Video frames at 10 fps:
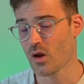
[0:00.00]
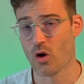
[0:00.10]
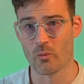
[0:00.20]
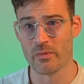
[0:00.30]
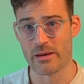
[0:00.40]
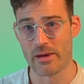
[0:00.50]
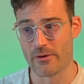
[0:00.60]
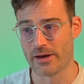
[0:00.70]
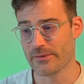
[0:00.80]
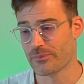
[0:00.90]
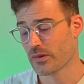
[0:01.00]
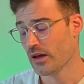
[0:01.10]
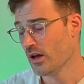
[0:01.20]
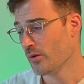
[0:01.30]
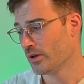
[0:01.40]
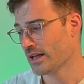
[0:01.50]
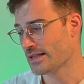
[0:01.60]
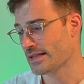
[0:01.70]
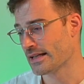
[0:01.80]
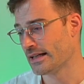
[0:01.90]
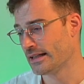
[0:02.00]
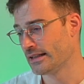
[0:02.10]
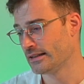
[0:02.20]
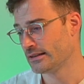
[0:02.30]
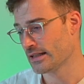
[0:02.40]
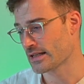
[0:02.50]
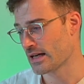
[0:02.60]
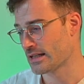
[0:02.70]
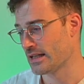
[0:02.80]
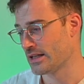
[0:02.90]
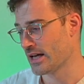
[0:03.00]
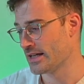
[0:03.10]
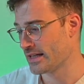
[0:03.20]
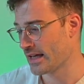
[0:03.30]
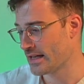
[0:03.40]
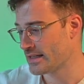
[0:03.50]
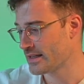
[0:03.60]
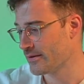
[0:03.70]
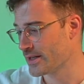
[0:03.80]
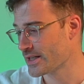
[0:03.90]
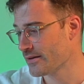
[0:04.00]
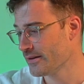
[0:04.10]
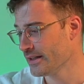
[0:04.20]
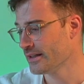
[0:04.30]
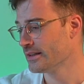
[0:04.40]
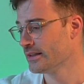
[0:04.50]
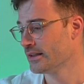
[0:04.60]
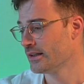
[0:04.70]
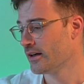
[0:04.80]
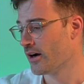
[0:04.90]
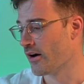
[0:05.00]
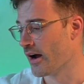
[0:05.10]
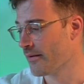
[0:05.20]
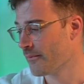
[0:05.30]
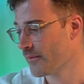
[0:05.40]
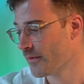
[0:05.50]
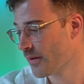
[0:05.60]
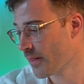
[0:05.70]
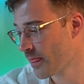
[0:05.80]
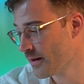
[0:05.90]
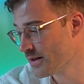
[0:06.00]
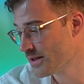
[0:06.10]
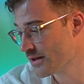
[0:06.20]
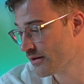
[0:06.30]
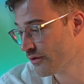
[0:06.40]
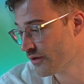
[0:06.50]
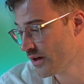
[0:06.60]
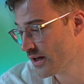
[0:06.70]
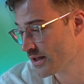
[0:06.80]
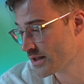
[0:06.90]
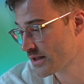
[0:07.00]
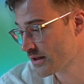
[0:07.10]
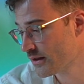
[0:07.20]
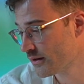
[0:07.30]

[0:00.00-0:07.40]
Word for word: on me about it. But let's, uh, let's cut to the chase and get to it, shall we? All right, so the first